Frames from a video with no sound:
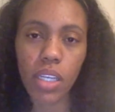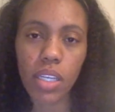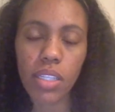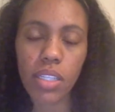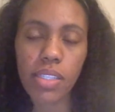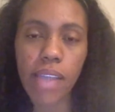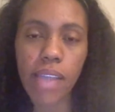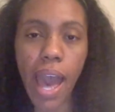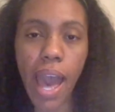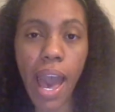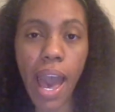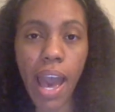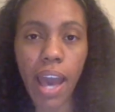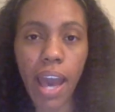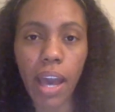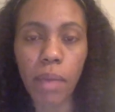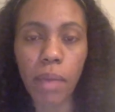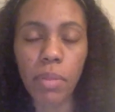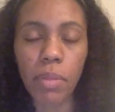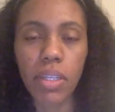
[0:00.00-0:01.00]

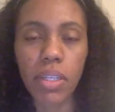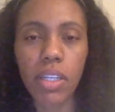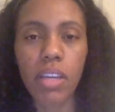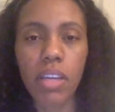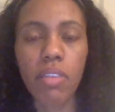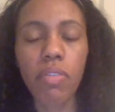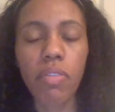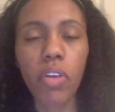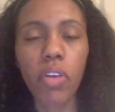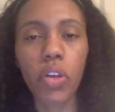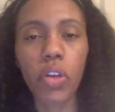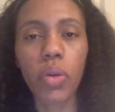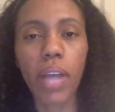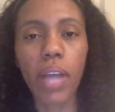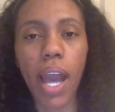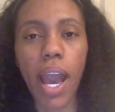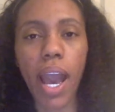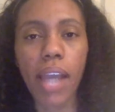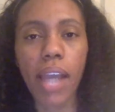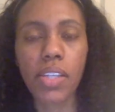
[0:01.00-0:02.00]
tab for you
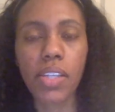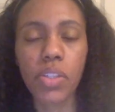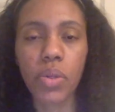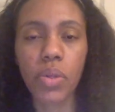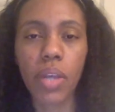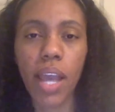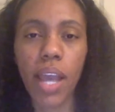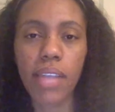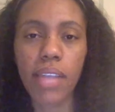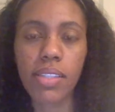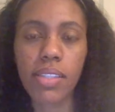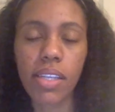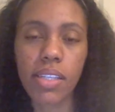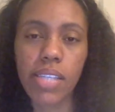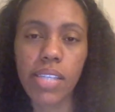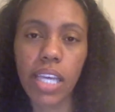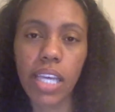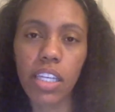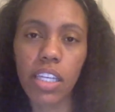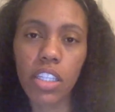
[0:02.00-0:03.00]
guys so you guys
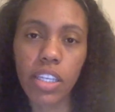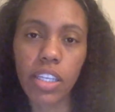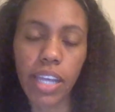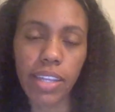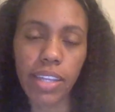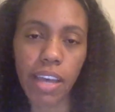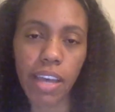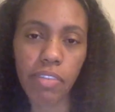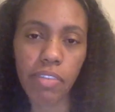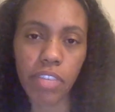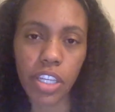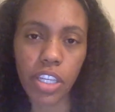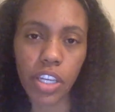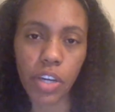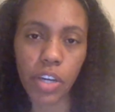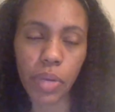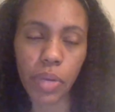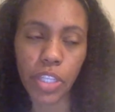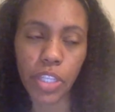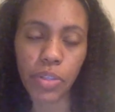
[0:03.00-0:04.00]
can take a look at that
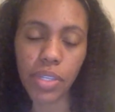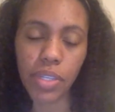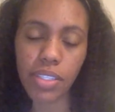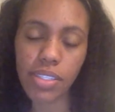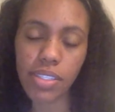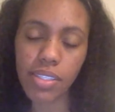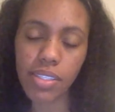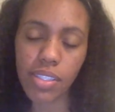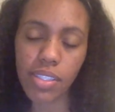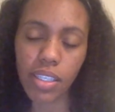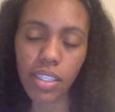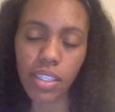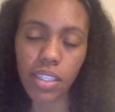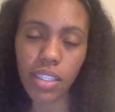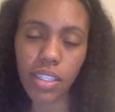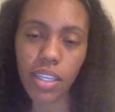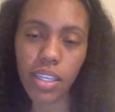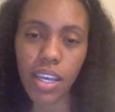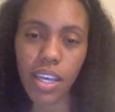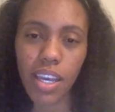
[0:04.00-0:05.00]
video and you can
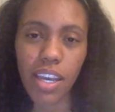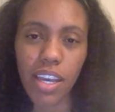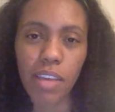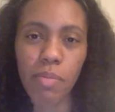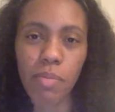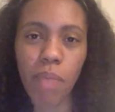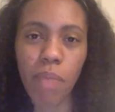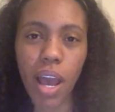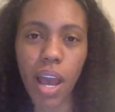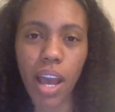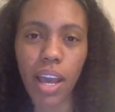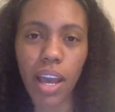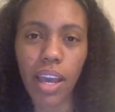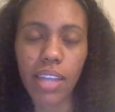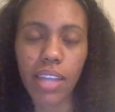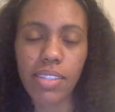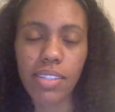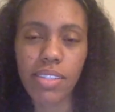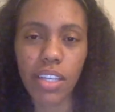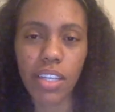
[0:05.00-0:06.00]
see
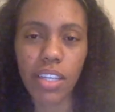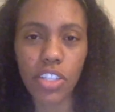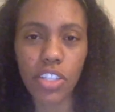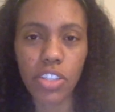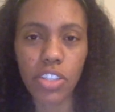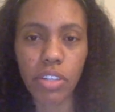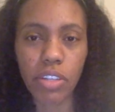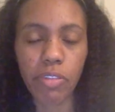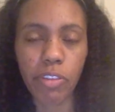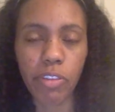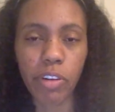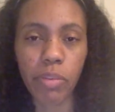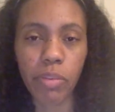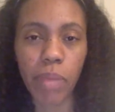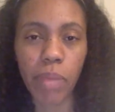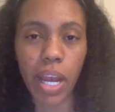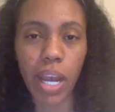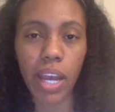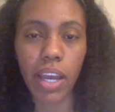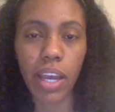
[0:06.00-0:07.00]
my signature for
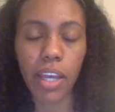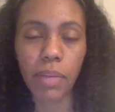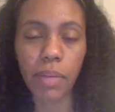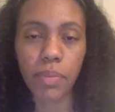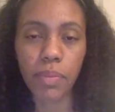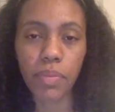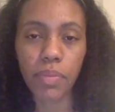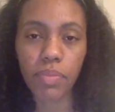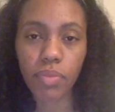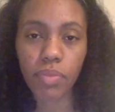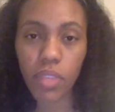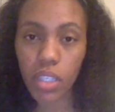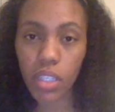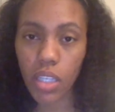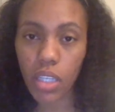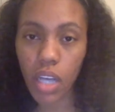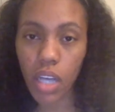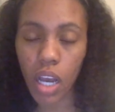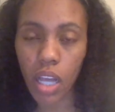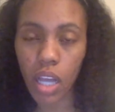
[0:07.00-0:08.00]
my
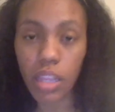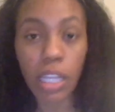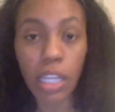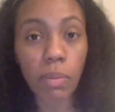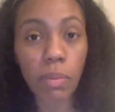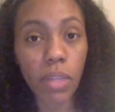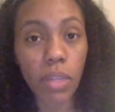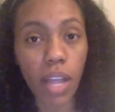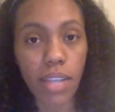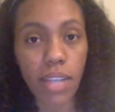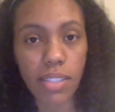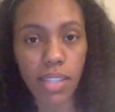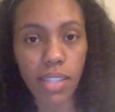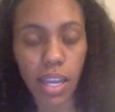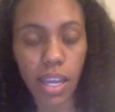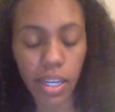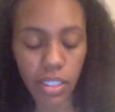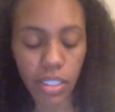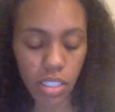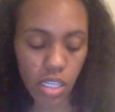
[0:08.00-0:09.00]
lip gloss
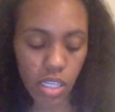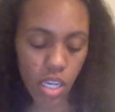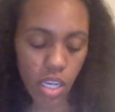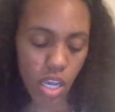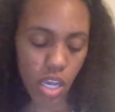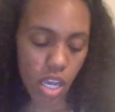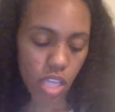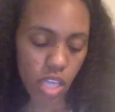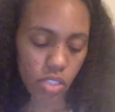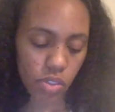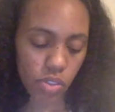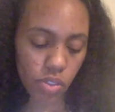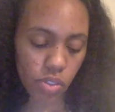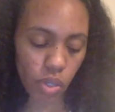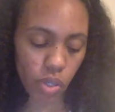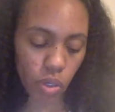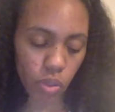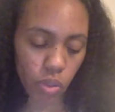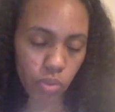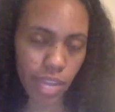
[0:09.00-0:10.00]
line.
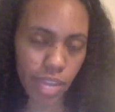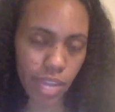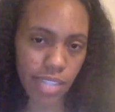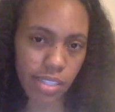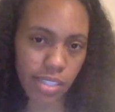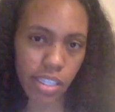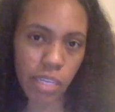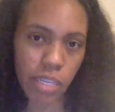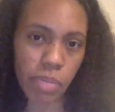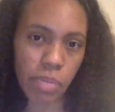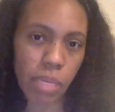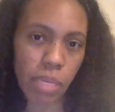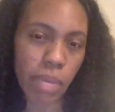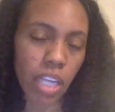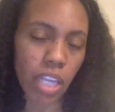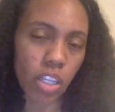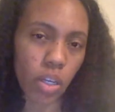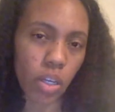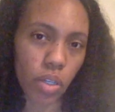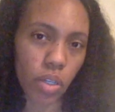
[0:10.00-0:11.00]
So that's going to be
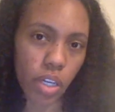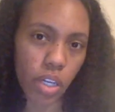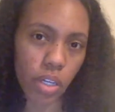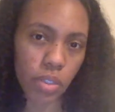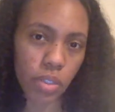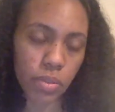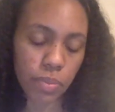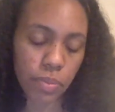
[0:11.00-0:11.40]
my logo.